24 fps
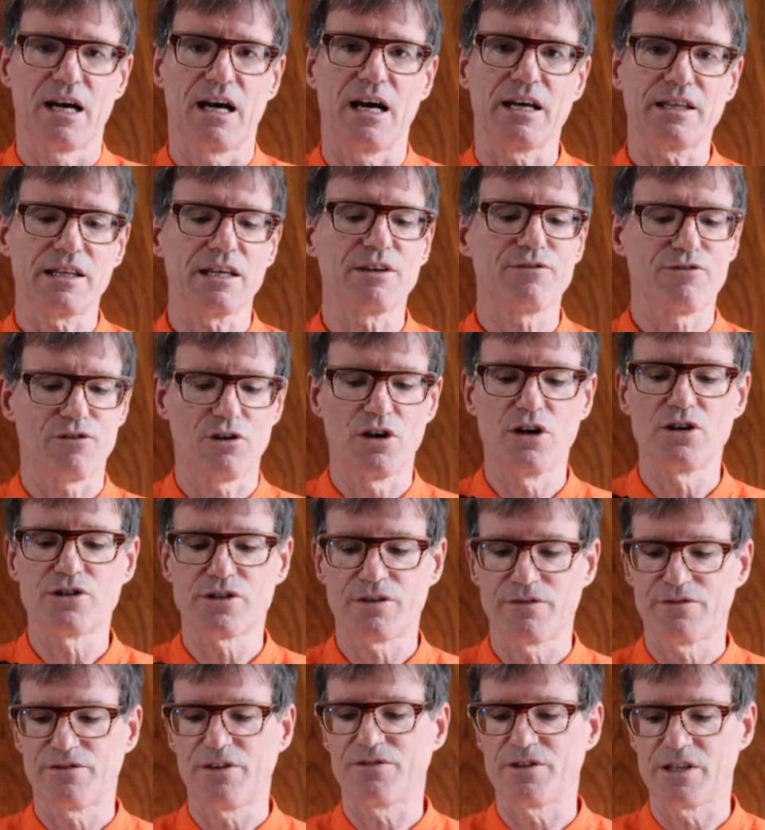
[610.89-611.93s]
I think for
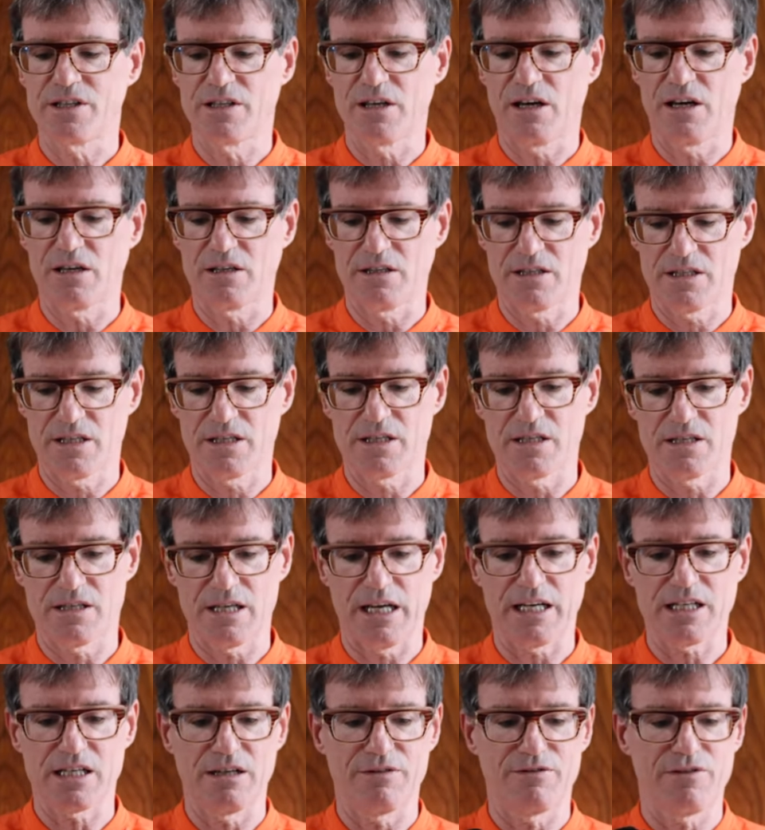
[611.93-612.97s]
$150, this
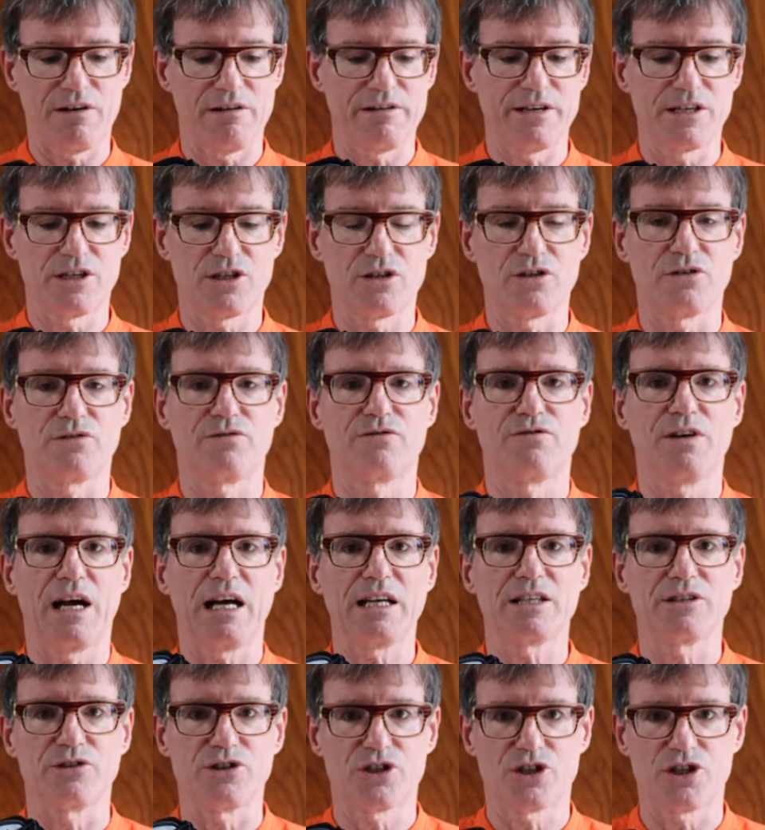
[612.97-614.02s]
is actually a very good
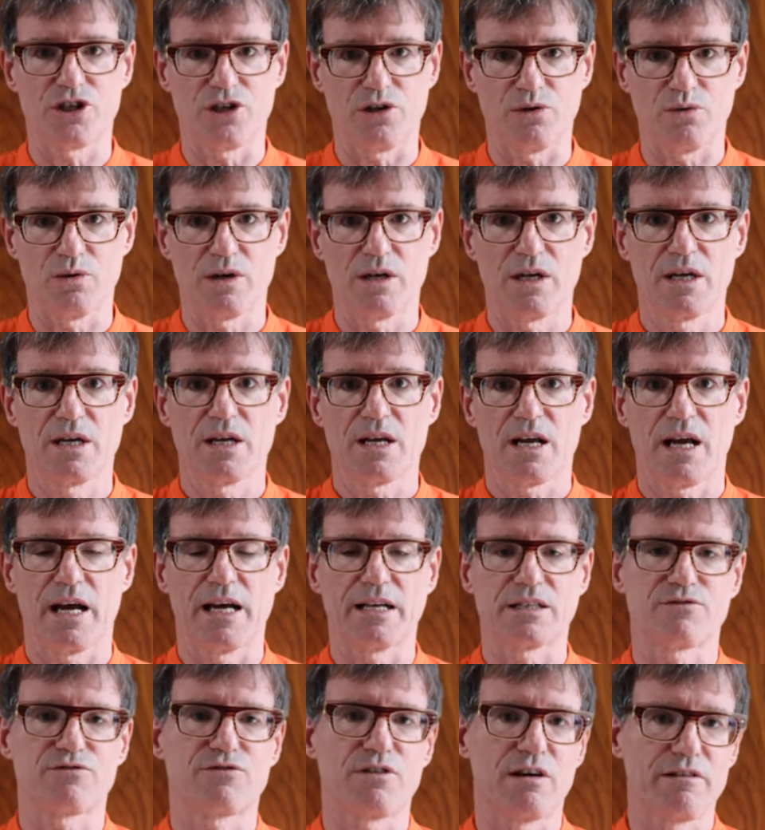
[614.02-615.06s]
value shoe
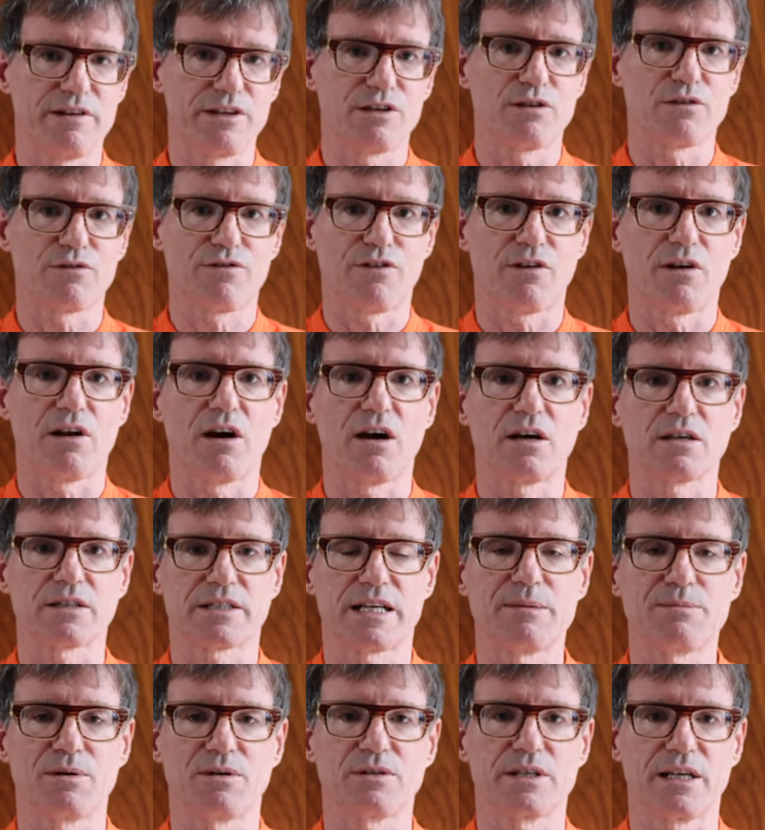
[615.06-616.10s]
and it's very good for long
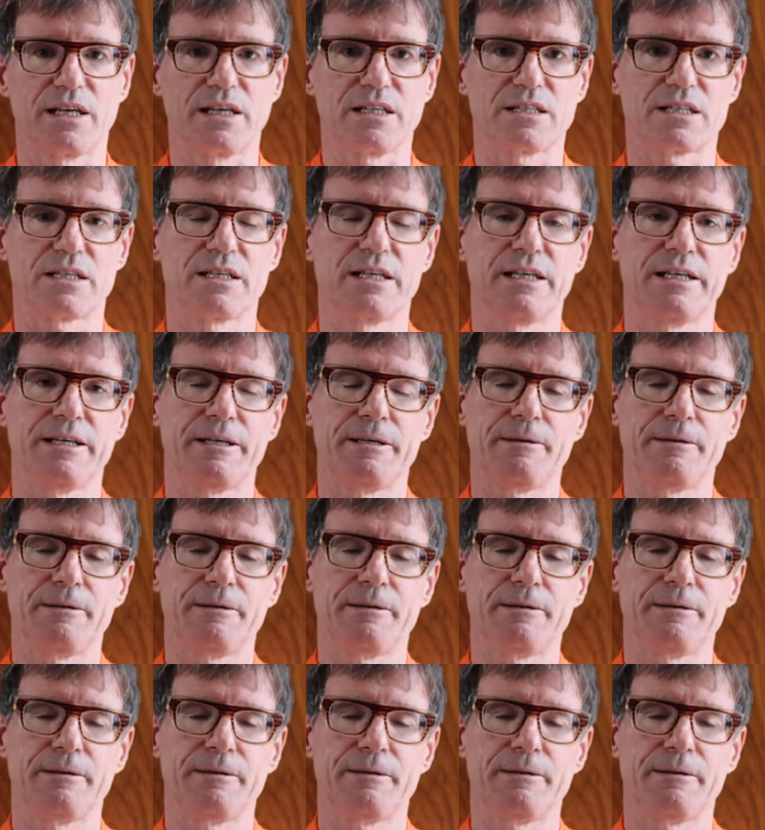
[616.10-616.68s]
tempo days.